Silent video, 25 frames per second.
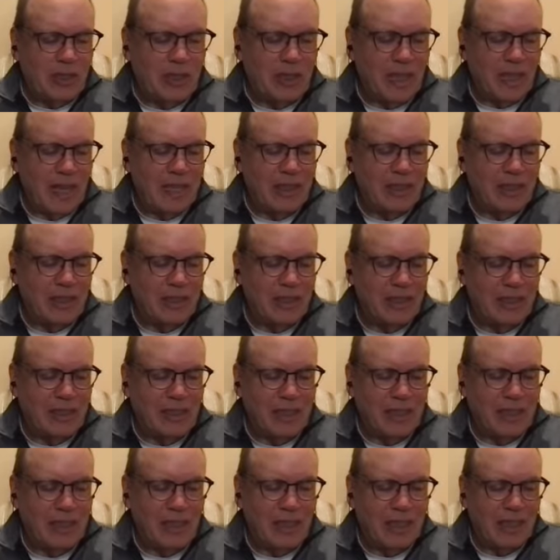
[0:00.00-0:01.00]
classic
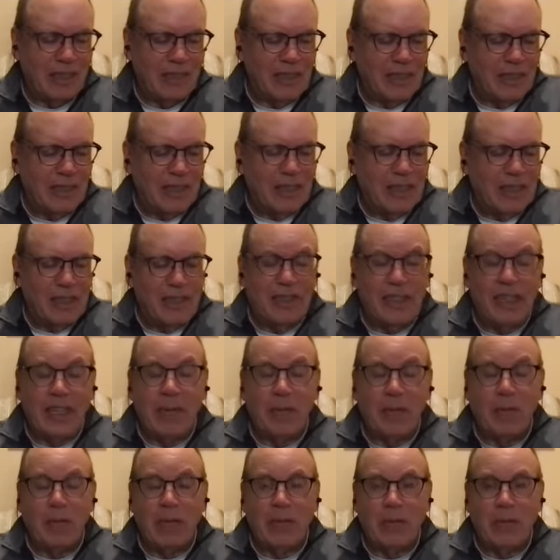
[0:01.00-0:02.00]
uh,
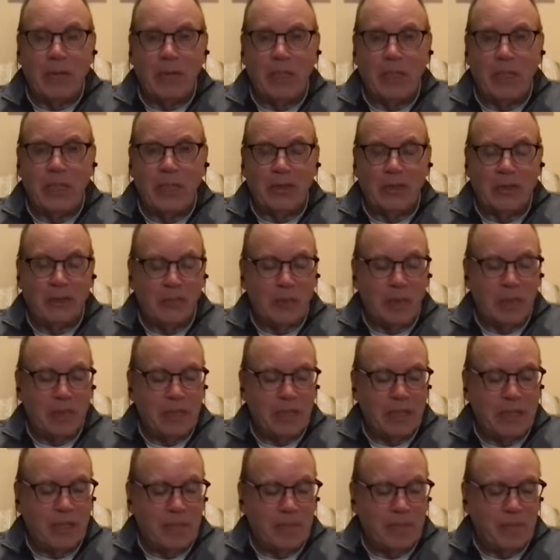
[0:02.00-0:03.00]
Zen Mind Beginner's
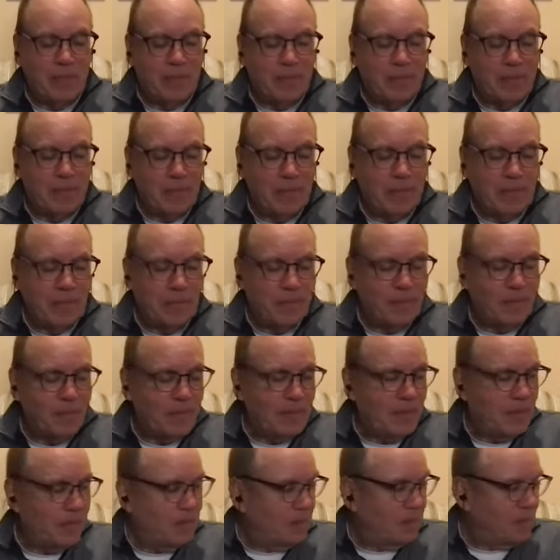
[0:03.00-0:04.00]
Mind,
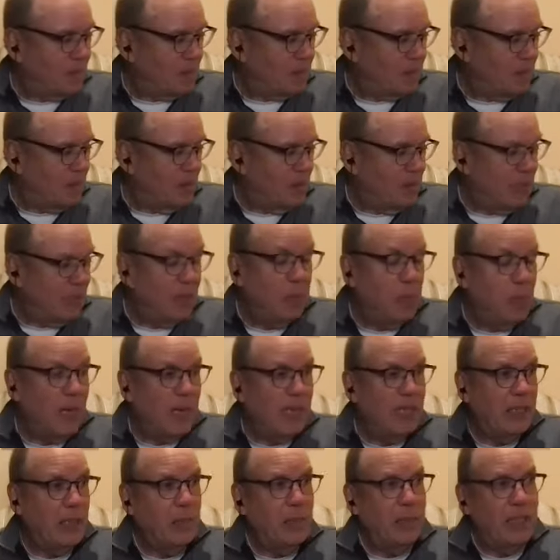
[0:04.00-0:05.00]
Zen
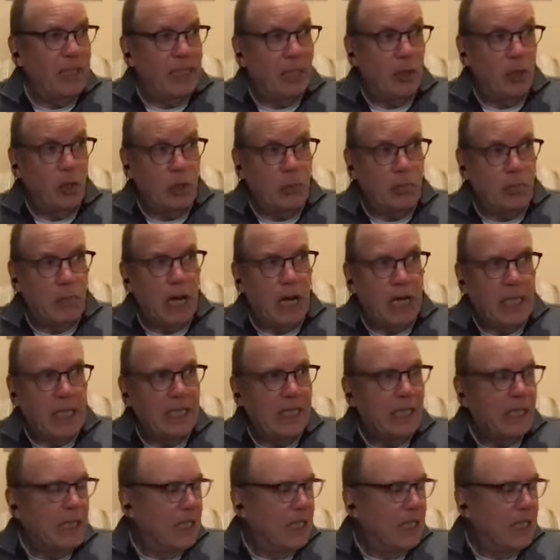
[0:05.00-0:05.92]
Mind Beginner's Mind,